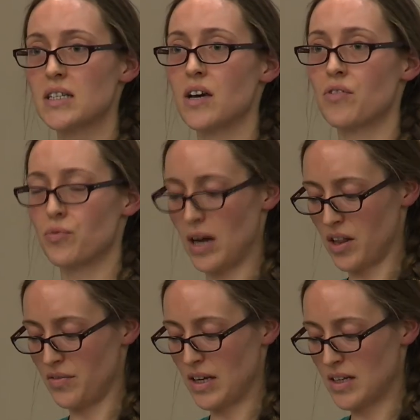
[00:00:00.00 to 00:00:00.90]
of the
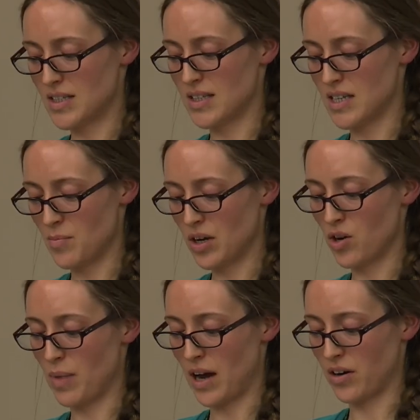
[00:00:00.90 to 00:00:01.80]
relevant systemic or
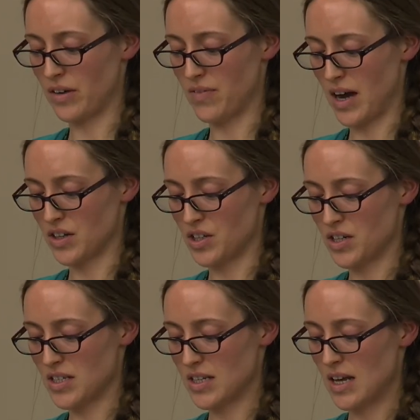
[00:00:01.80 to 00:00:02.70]
background
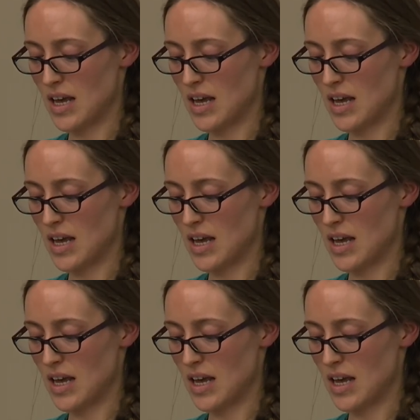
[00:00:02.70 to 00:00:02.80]
factors.